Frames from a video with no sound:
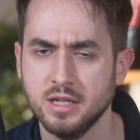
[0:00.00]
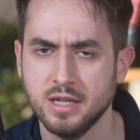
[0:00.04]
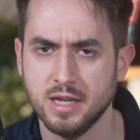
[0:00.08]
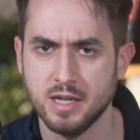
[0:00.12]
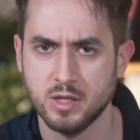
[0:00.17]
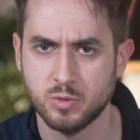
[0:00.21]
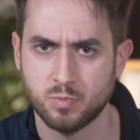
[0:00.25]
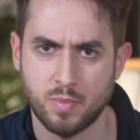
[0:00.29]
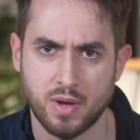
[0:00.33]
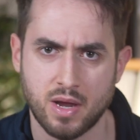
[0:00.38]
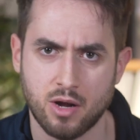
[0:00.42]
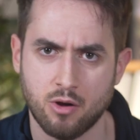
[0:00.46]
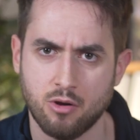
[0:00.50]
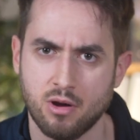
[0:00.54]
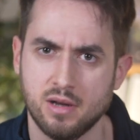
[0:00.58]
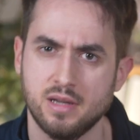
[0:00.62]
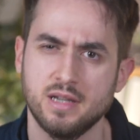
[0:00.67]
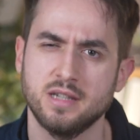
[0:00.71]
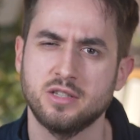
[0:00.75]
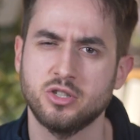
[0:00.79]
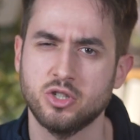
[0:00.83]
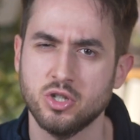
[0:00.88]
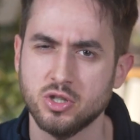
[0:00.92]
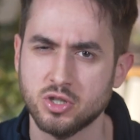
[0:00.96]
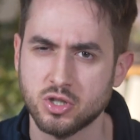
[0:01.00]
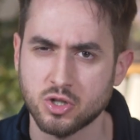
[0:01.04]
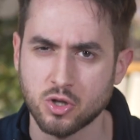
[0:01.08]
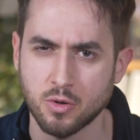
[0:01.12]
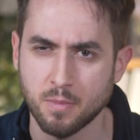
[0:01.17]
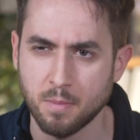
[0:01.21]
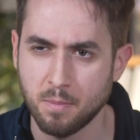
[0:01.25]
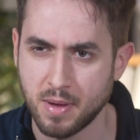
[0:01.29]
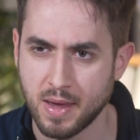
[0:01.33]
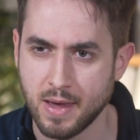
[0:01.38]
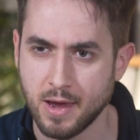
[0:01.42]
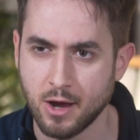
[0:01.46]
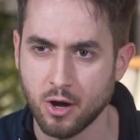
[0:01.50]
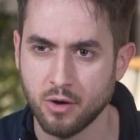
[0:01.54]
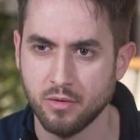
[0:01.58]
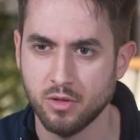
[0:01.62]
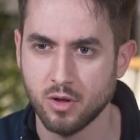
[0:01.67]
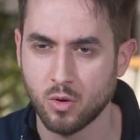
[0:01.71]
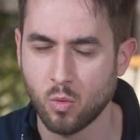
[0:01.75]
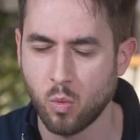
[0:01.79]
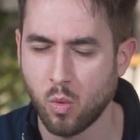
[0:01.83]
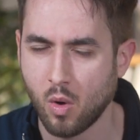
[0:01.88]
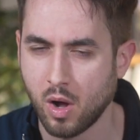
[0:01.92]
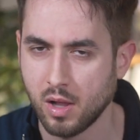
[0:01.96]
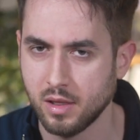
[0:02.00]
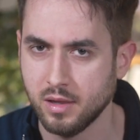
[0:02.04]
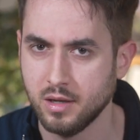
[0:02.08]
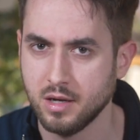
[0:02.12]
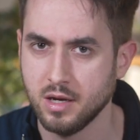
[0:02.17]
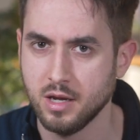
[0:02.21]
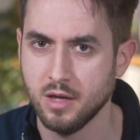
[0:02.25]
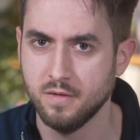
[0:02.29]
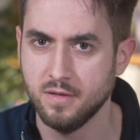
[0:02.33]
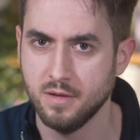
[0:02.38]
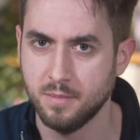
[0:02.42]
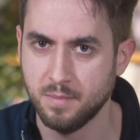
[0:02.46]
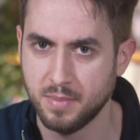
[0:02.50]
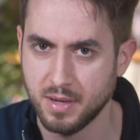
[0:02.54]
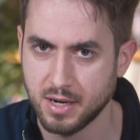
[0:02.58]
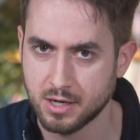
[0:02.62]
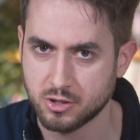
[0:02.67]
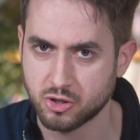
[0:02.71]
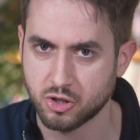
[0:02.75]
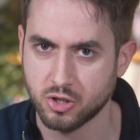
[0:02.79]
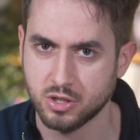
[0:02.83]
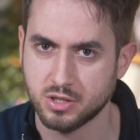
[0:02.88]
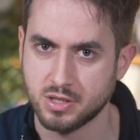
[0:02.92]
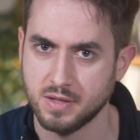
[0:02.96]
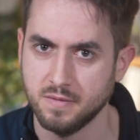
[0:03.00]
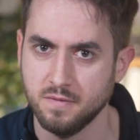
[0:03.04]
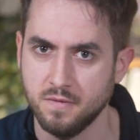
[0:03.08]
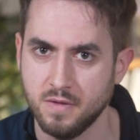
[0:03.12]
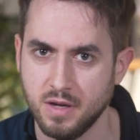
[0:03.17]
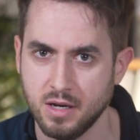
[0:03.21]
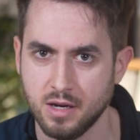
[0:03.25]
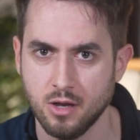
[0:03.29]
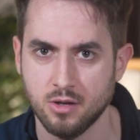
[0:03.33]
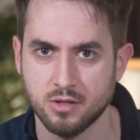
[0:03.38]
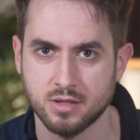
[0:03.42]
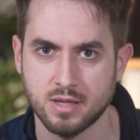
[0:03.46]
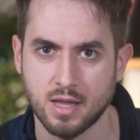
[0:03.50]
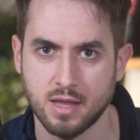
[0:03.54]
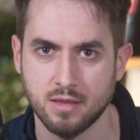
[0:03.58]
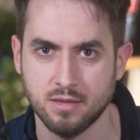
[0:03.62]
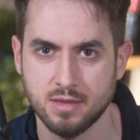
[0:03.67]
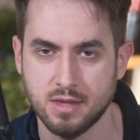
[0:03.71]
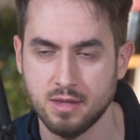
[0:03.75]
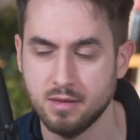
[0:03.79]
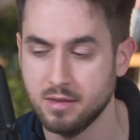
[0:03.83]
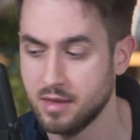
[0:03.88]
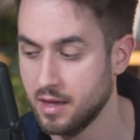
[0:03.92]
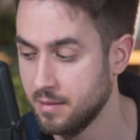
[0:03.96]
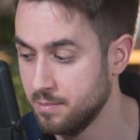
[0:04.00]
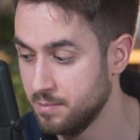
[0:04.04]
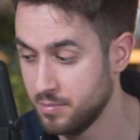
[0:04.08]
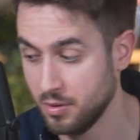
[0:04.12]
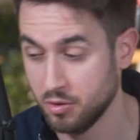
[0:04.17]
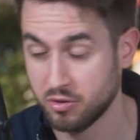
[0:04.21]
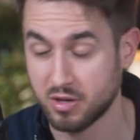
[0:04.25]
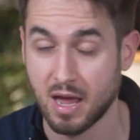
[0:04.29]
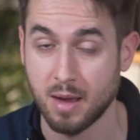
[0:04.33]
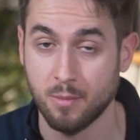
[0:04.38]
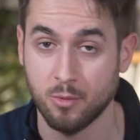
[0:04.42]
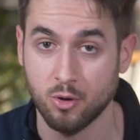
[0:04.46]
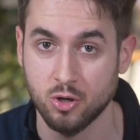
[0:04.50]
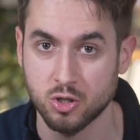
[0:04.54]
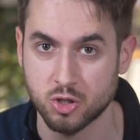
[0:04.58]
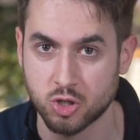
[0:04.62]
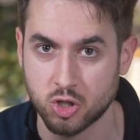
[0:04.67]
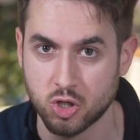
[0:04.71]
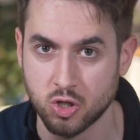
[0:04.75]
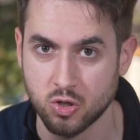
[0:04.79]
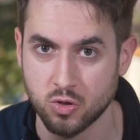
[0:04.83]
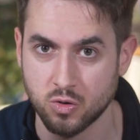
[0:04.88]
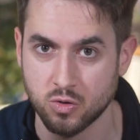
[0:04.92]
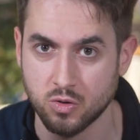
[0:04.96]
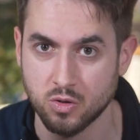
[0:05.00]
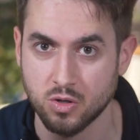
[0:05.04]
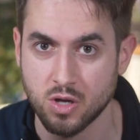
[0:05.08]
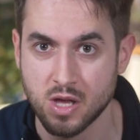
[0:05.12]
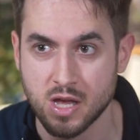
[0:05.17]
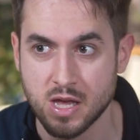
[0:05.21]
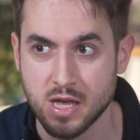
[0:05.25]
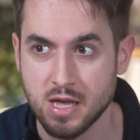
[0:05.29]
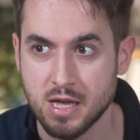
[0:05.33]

is better. And let's just compare the quality of the pictures and videos that, that both cameras do